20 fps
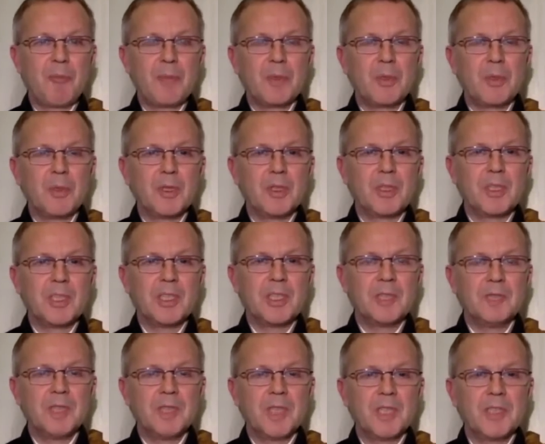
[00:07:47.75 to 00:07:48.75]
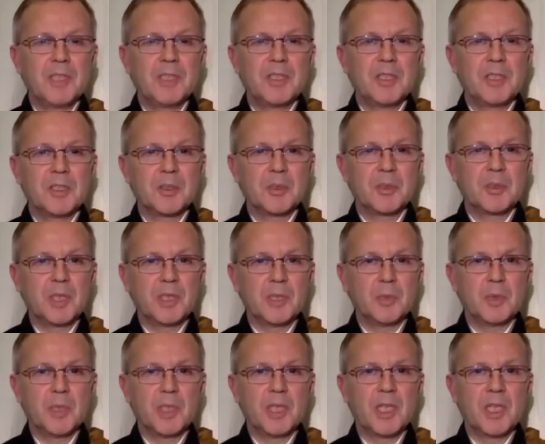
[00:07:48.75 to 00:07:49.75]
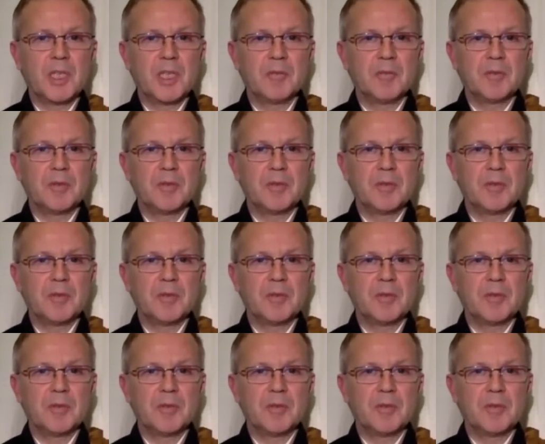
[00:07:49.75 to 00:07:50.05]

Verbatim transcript: all the inventions we we have,